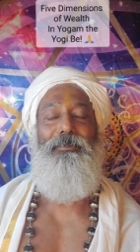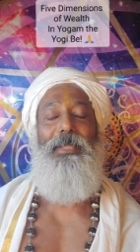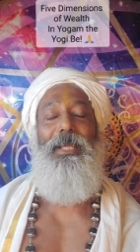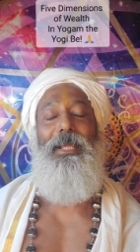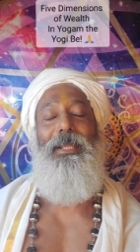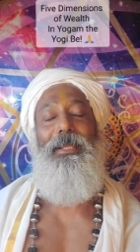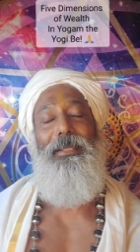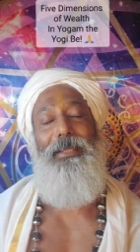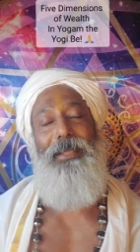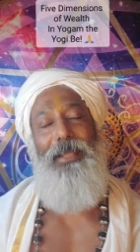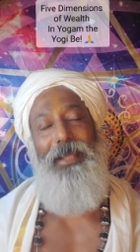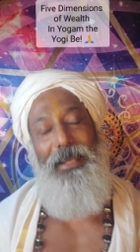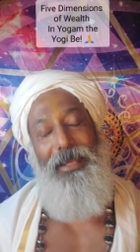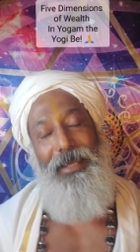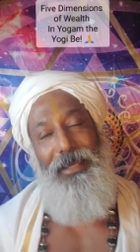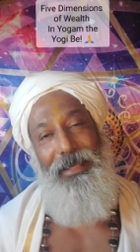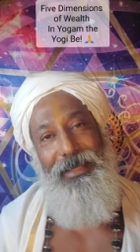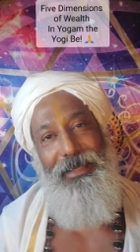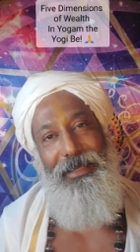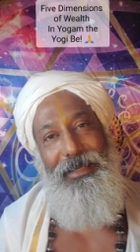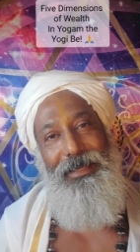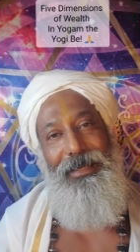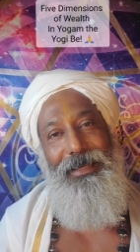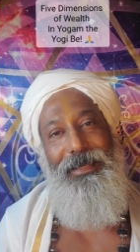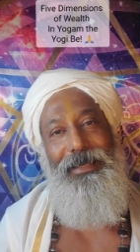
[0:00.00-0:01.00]
And
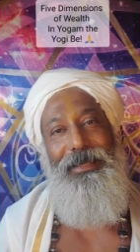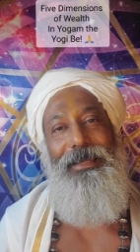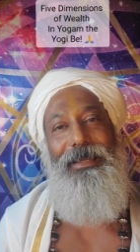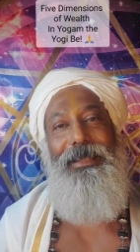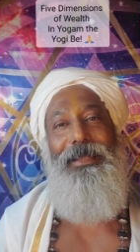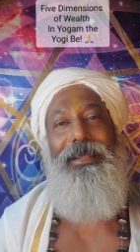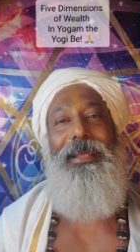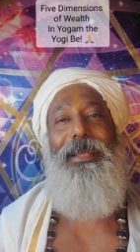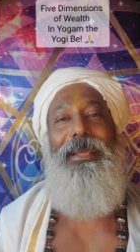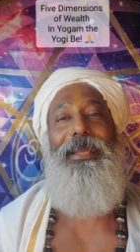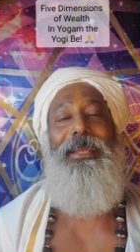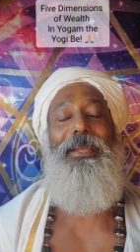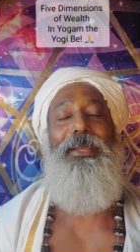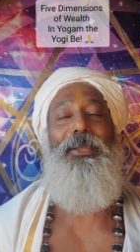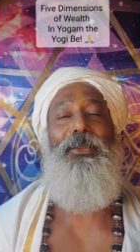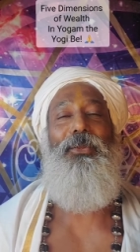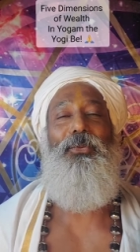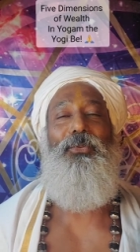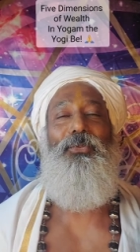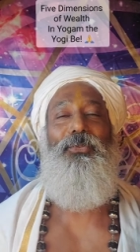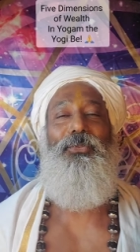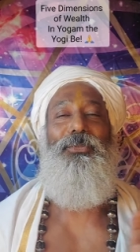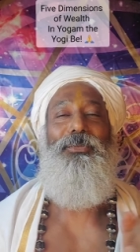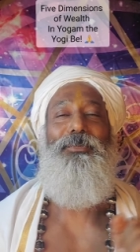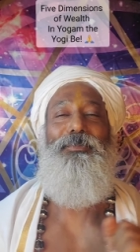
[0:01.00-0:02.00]
then
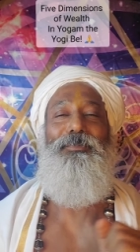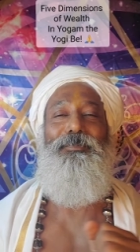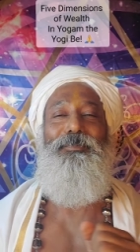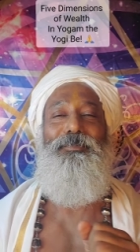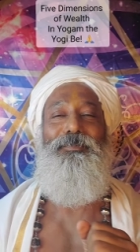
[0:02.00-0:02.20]
is